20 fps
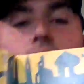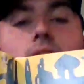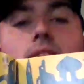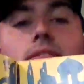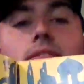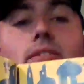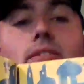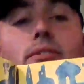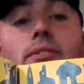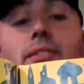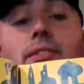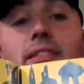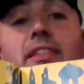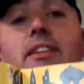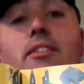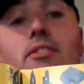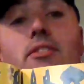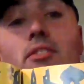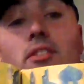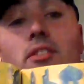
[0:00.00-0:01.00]
They're
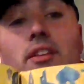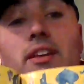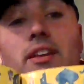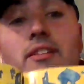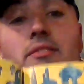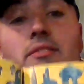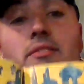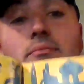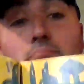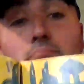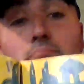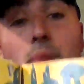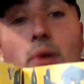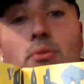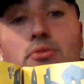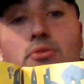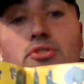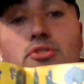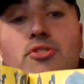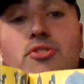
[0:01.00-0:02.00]
literally
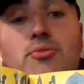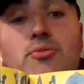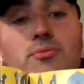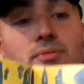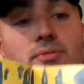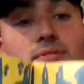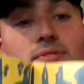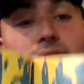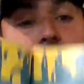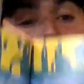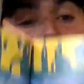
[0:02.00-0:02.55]
boat shoes.